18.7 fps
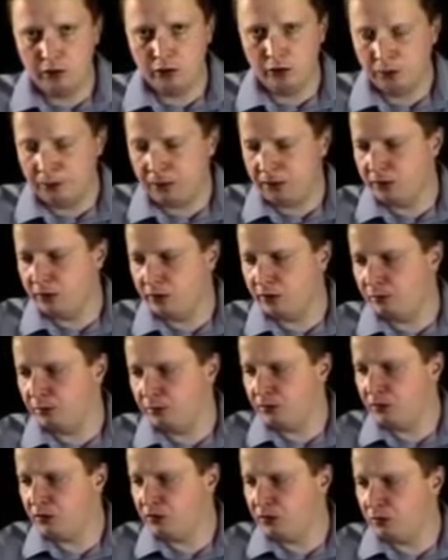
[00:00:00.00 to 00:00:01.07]
until your pieces are
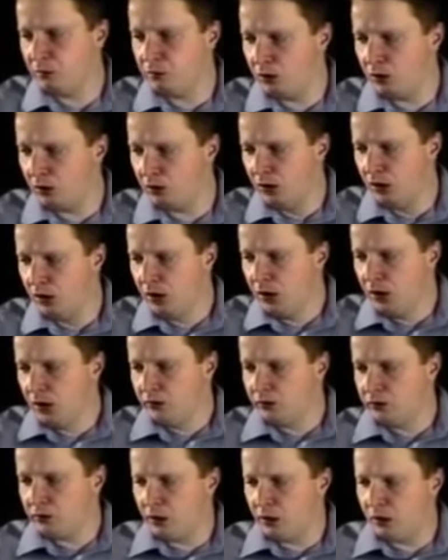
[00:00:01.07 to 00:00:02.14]
positioned well.
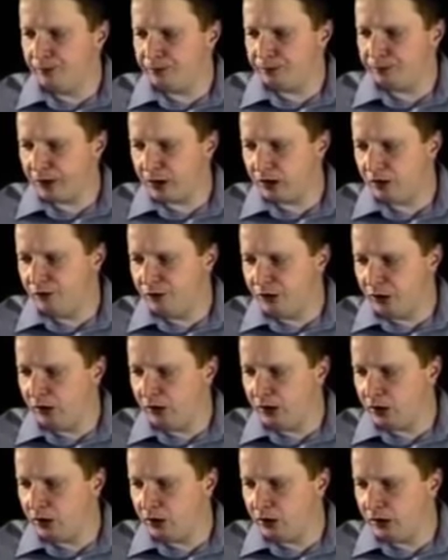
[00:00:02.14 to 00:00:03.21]
So,
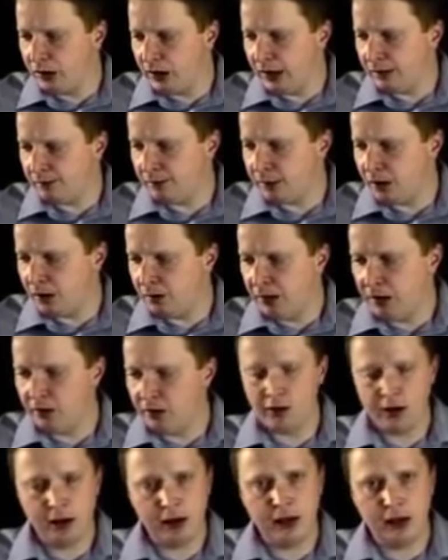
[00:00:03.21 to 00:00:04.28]
very good game. I mean,
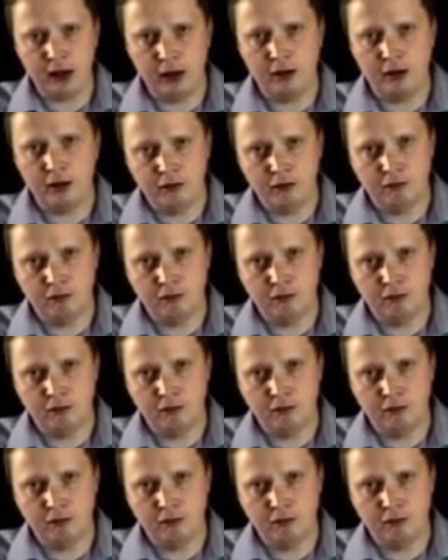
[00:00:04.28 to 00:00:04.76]
attacking